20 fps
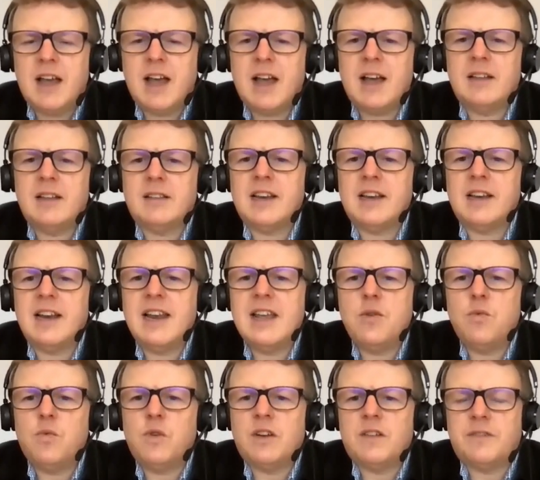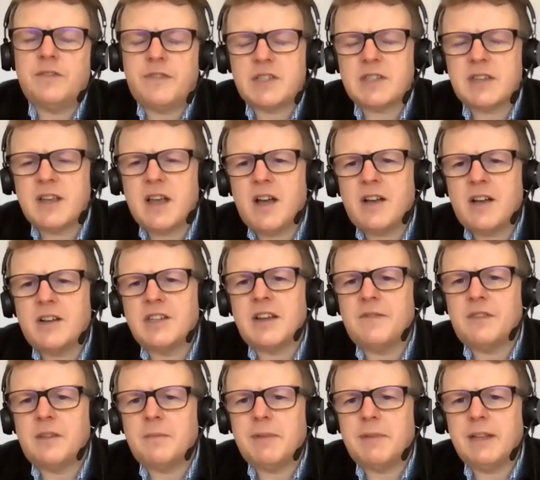the leeward facade
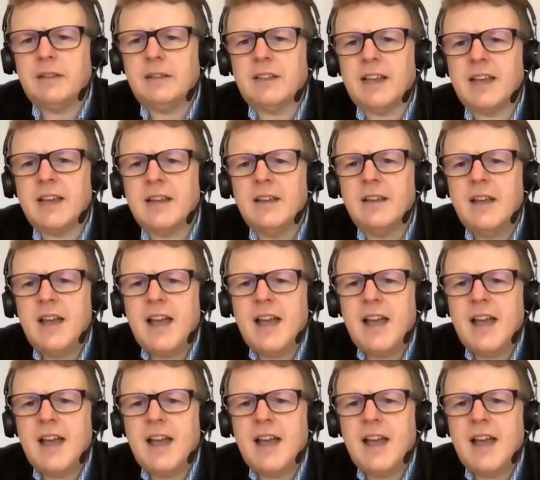of the building.